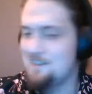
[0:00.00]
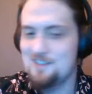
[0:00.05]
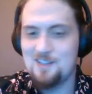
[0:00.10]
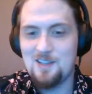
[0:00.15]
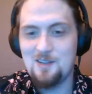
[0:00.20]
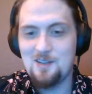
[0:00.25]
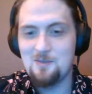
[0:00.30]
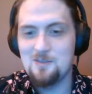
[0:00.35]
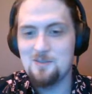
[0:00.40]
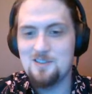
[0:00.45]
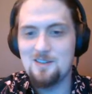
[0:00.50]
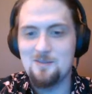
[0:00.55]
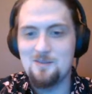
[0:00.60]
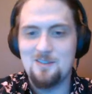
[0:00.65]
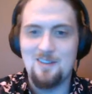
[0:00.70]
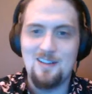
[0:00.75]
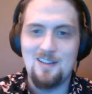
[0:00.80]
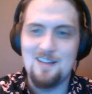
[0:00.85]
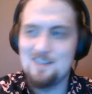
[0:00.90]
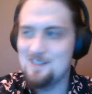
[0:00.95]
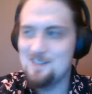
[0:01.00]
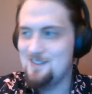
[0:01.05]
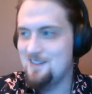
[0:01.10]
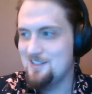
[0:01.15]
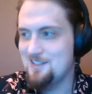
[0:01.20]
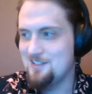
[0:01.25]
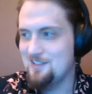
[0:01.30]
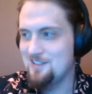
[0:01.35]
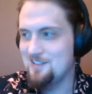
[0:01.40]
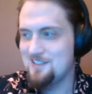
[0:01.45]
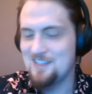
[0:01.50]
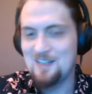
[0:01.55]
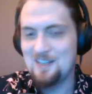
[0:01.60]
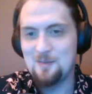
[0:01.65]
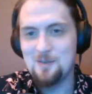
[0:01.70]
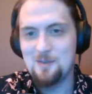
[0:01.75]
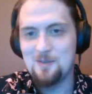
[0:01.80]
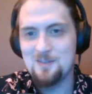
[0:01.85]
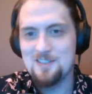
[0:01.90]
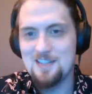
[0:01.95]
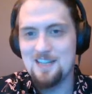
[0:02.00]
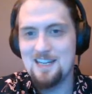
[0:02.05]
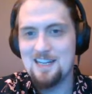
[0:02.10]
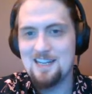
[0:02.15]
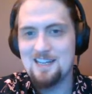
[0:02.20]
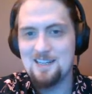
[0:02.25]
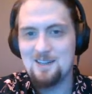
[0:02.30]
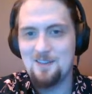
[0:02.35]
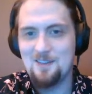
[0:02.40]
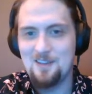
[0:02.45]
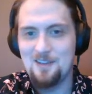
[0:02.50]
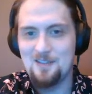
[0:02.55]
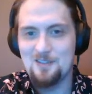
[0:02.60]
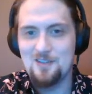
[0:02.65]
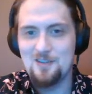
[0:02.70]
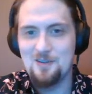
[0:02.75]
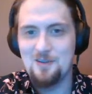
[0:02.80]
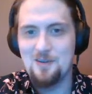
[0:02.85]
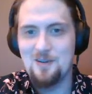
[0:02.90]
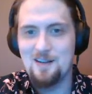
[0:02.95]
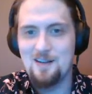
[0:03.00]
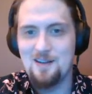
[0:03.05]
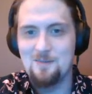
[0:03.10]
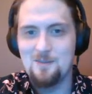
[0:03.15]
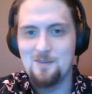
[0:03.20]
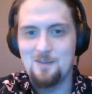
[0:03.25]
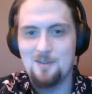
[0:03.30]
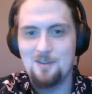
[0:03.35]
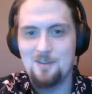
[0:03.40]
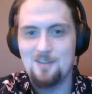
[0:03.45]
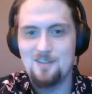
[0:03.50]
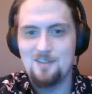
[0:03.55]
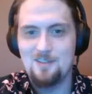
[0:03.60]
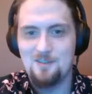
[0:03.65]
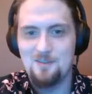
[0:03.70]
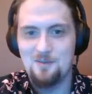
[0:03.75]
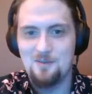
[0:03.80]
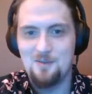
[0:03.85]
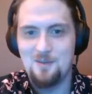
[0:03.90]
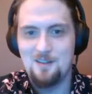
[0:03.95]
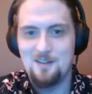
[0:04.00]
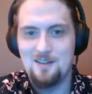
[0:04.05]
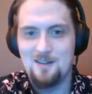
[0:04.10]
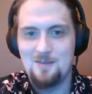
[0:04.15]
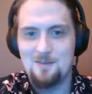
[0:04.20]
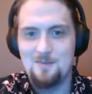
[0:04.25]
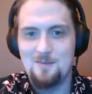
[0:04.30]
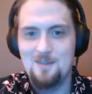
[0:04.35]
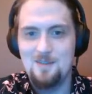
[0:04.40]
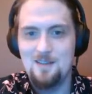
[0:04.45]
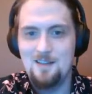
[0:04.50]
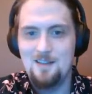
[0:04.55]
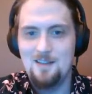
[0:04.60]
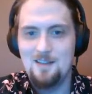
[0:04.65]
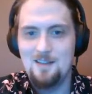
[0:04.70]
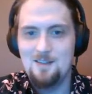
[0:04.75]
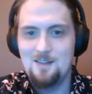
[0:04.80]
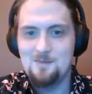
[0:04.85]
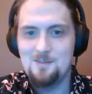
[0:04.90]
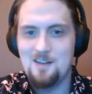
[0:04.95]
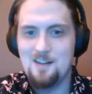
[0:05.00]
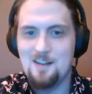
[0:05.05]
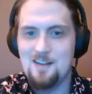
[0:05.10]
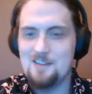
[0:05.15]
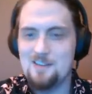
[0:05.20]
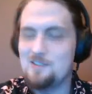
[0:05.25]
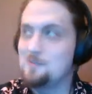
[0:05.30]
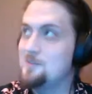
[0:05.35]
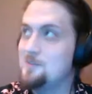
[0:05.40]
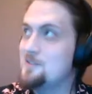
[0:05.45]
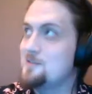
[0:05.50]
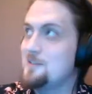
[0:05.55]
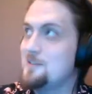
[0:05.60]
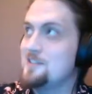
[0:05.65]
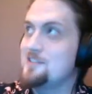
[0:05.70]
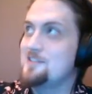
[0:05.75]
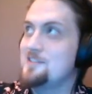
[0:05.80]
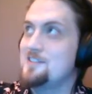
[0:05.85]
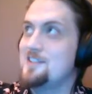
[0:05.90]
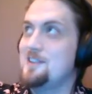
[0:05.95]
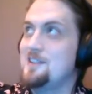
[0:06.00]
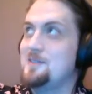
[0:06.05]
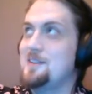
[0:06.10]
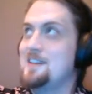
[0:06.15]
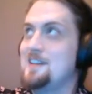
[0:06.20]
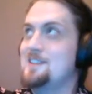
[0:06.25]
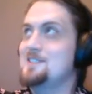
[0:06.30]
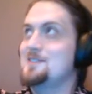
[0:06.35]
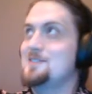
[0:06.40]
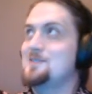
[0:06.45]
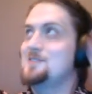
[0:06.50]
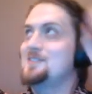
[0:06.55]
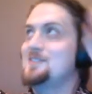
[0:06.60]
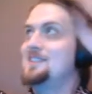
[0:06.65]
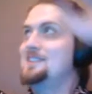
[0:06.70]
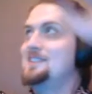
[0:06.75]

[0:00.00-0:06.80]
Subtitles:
I think we're done with the last question, unless anybody wants to add anything. So I'm going to ask him these questions, see how he answers.